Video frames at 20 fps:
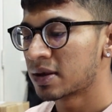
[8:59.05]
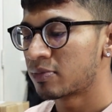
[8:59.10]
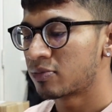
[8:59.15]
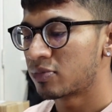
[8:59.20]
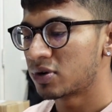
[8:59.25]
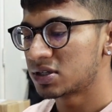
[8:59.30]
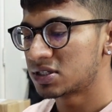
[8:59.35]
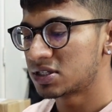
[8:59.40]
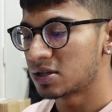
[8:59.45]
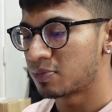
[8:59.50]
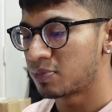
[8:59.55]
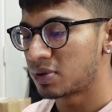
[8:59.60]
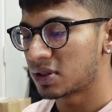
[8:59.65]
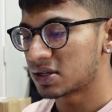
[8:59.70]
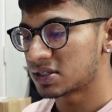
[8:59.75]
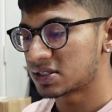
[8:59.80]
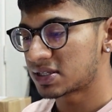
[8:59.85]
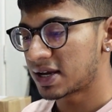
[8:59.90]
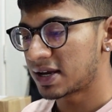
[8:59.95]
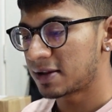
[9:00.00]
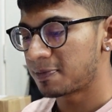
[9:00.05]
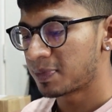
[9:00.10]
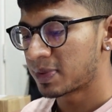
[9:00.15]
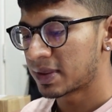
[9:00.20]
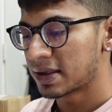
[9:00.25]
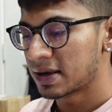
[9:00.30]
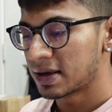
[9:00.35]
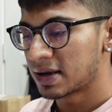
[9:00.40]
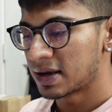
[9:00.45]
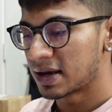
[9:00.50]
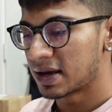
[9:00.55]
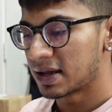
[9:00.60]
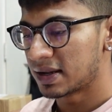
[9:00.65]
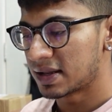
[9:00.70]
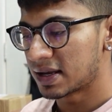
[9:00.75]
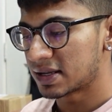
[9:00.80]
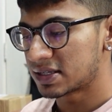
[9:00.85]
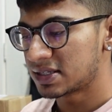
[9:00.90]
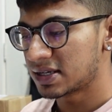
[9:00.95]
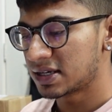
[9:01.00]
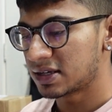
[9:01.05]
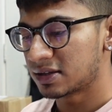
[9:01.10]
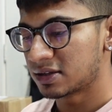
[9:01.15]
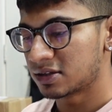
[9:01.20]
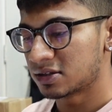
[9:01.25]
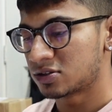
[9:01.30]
Pretty simple as that. And that's it.